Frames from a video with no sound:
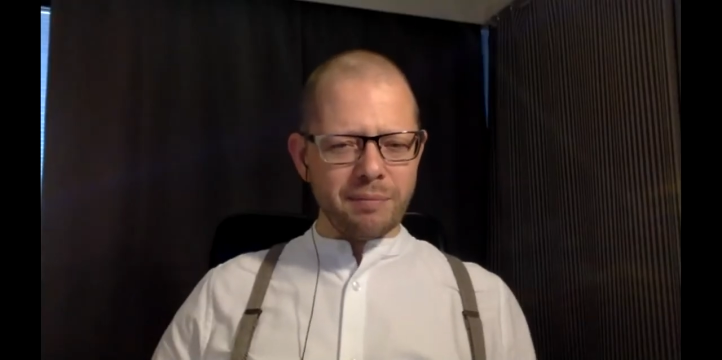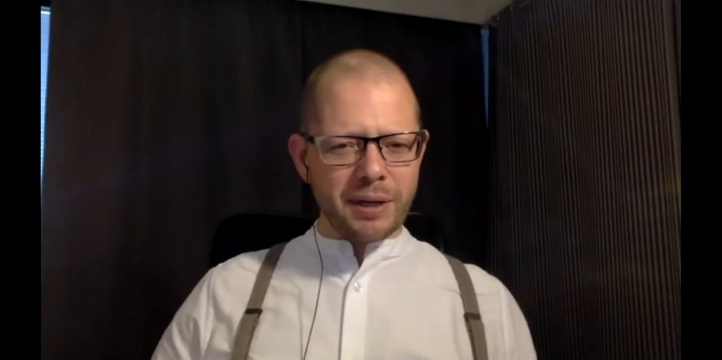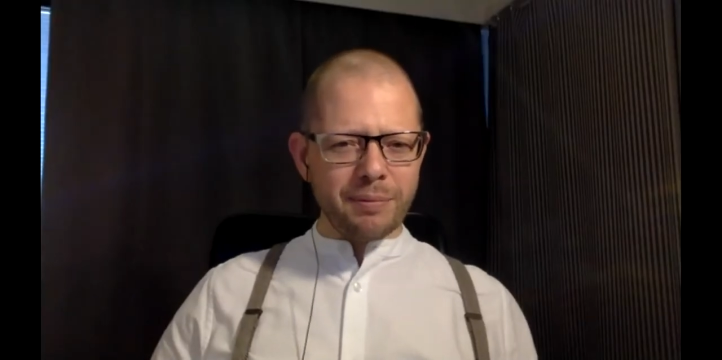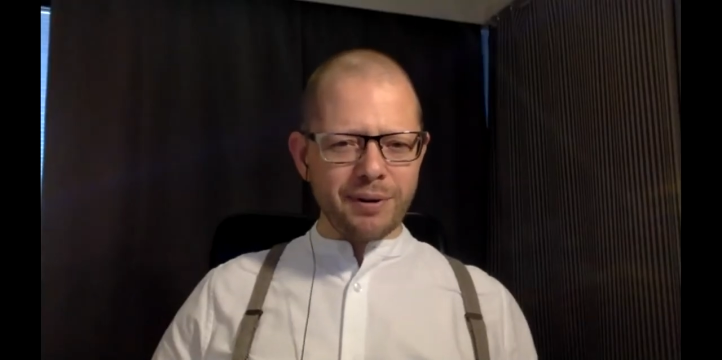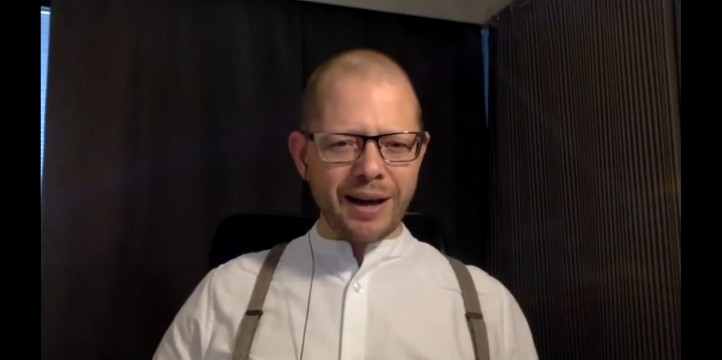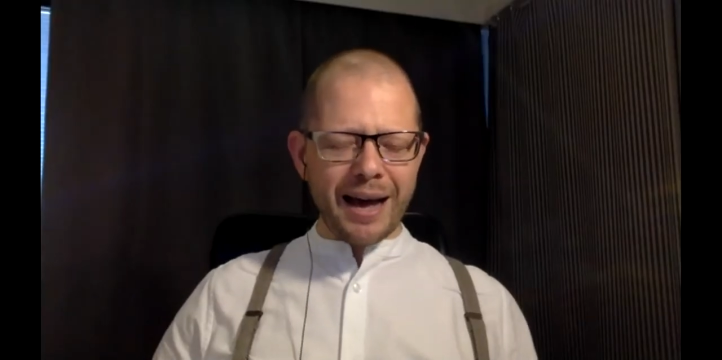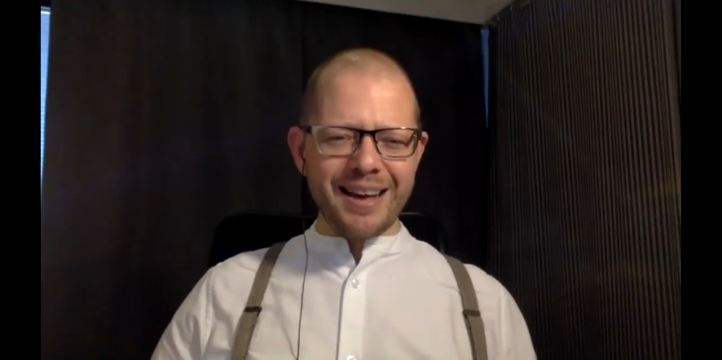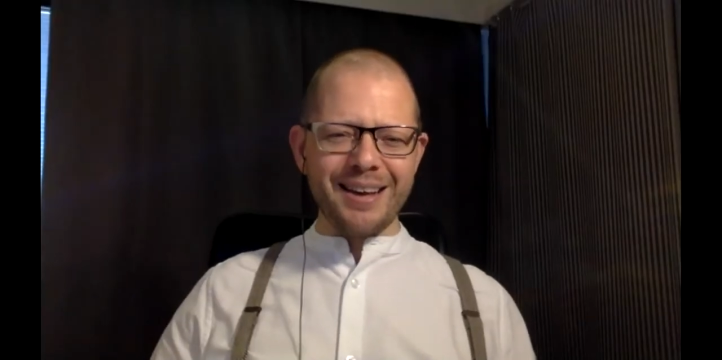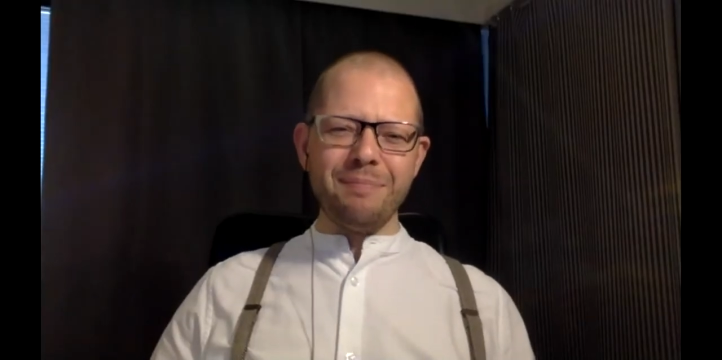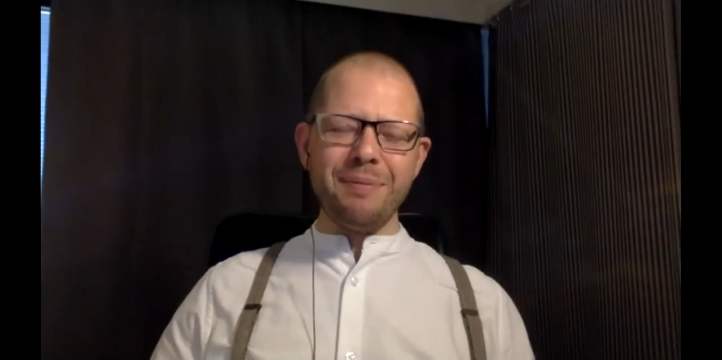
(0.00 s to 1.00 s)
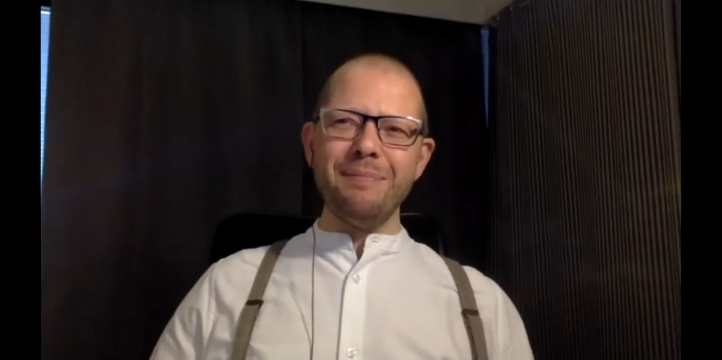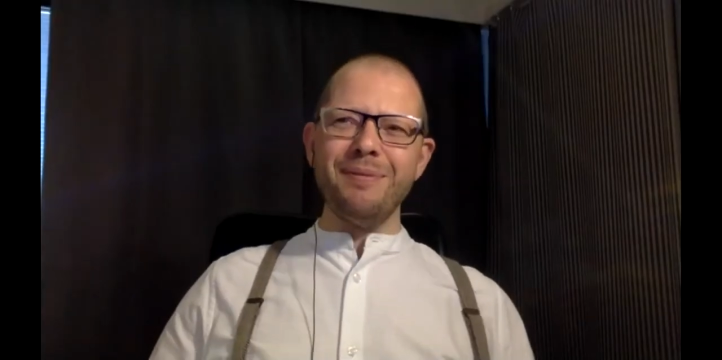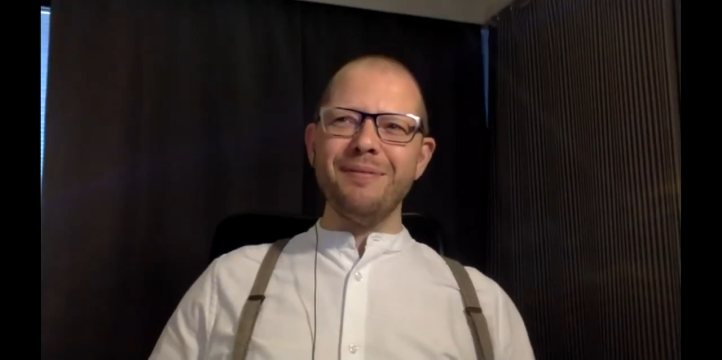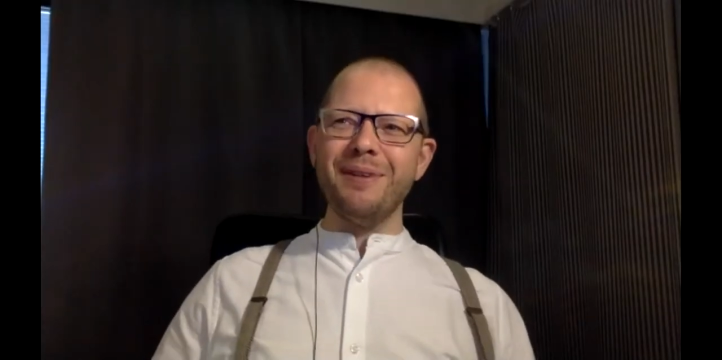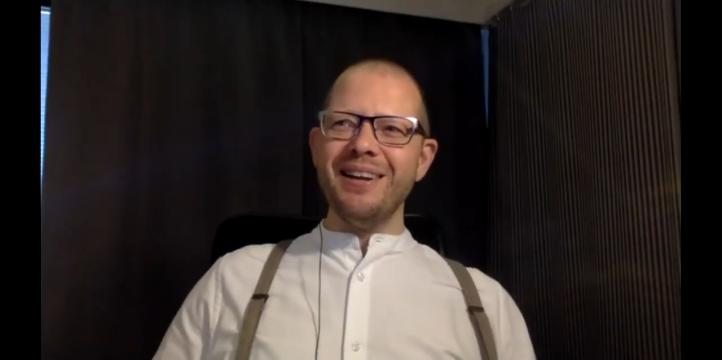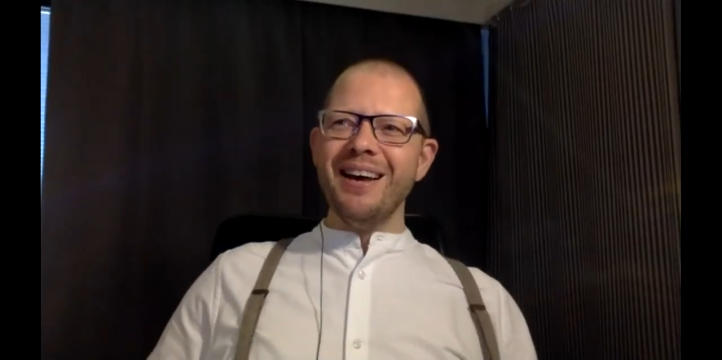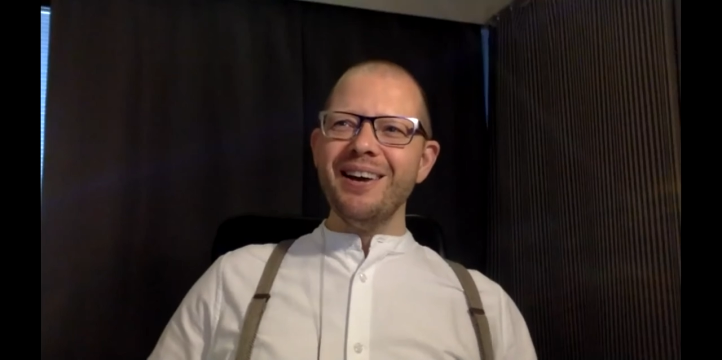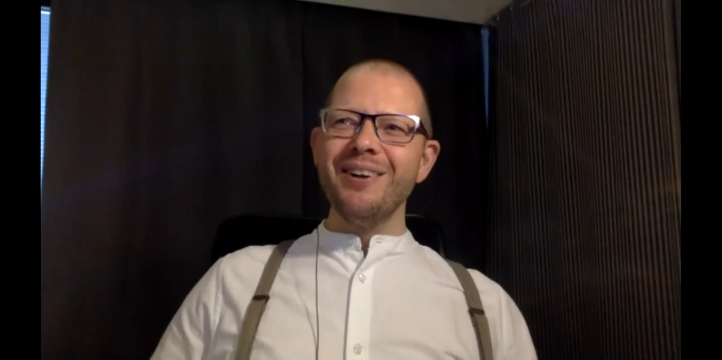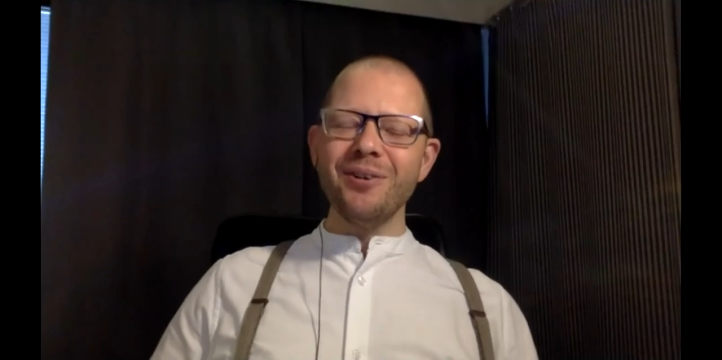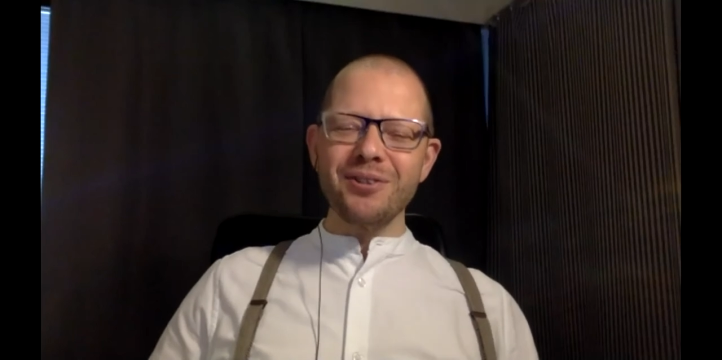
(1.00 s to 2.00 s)
People have been
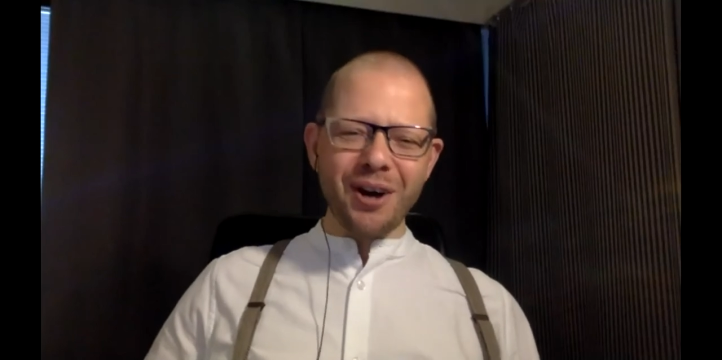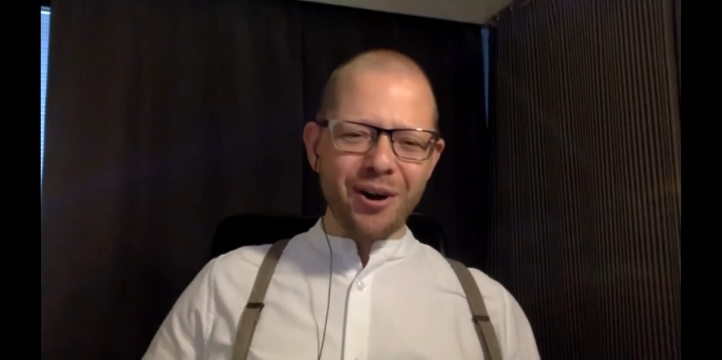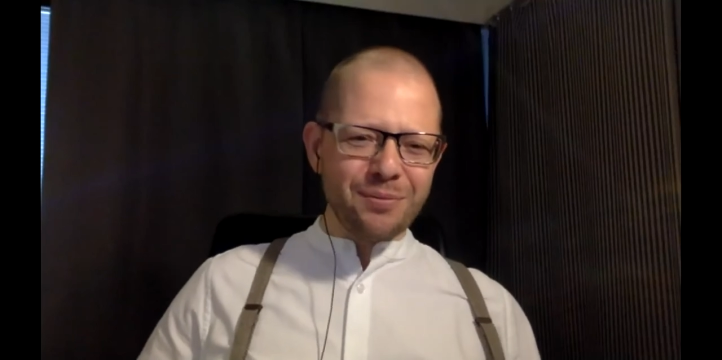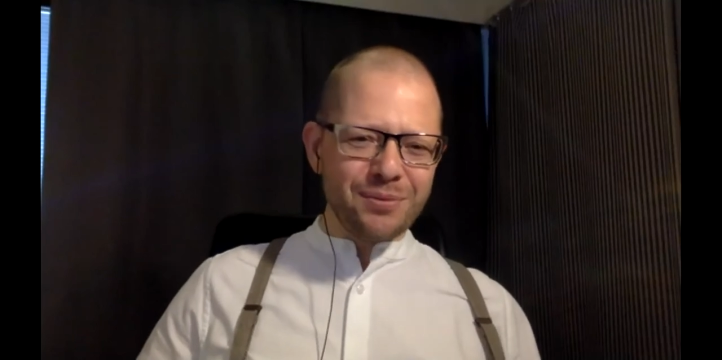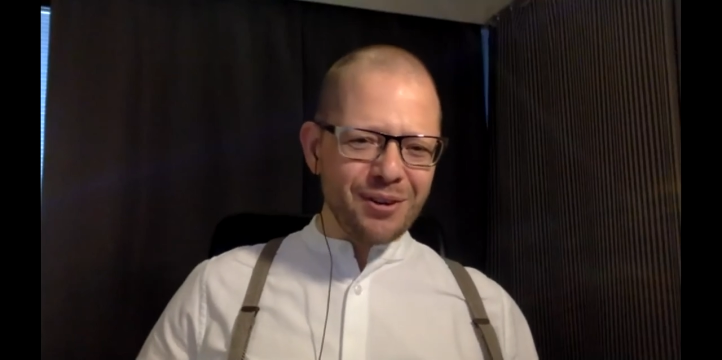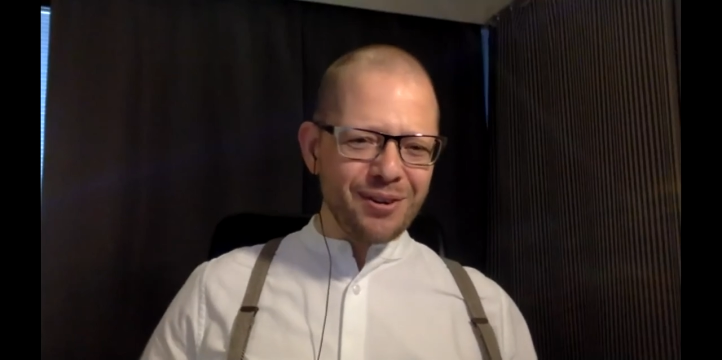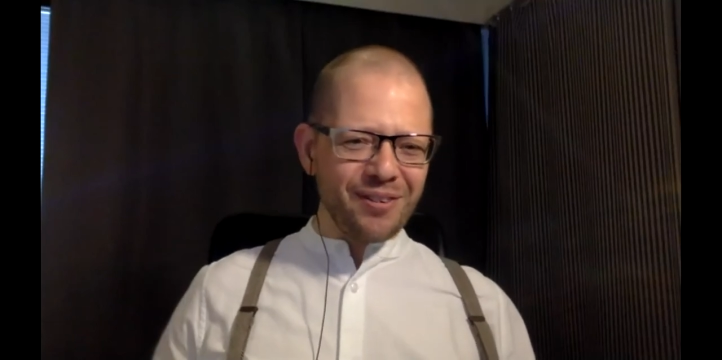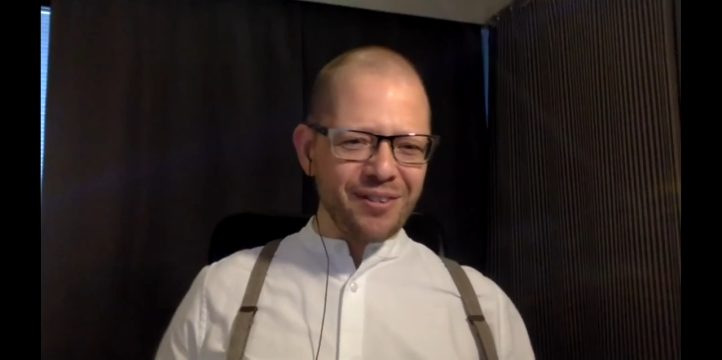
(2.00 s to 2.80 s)
locked at home so long,